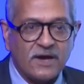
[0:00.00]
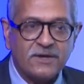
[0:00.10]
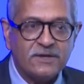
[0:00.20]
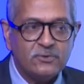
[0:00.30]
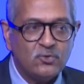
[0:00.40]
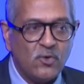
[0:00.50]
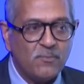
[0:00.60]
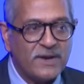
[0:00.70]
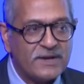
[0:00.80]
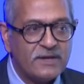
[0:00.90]
akin to
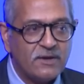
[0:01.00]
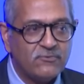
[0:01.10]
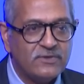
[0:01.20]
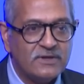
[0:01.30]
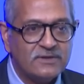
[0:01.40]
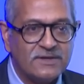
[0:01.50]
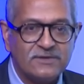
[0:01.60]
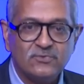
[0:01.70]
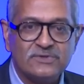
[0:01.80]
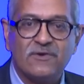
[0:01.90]
many of the
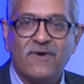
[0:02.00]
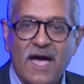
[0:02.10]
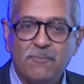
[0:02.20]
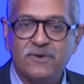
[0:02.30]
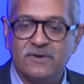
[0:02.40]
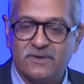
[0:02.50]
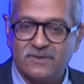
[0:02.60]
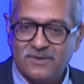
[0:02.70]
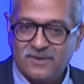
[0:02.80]
things which have happened